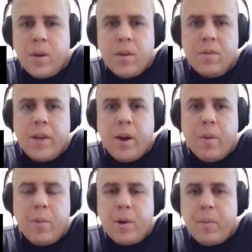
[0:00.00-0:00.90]

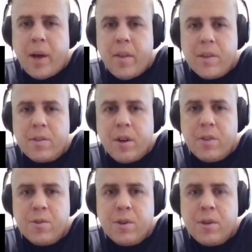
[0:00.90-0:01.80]
terribly by this
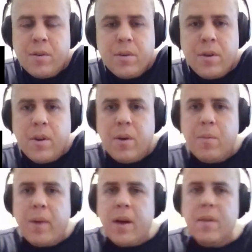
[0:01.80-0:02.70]
country,
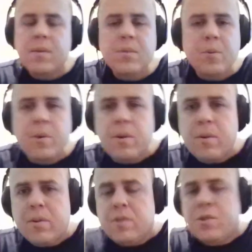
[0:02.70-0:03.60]
by the
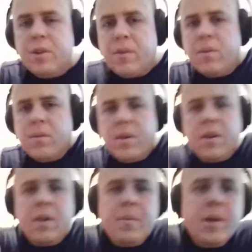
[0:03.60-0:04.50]
world in general.
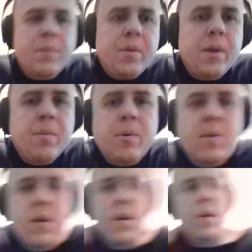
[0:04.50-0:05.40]
And I mean, people
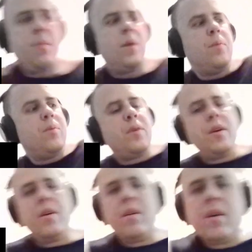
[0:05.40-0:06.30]

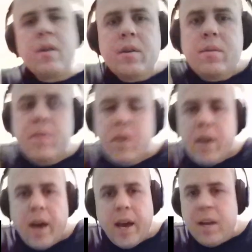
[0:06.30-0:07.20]
did
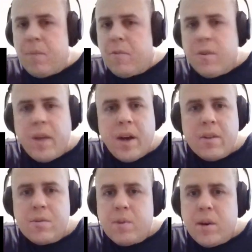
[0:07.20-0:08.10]
hate him for that
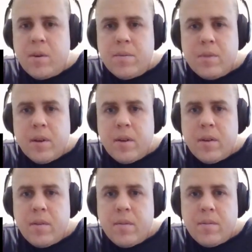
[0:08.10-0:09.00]
as well.
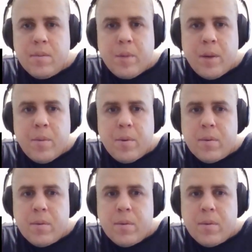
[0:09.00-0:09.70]
And people,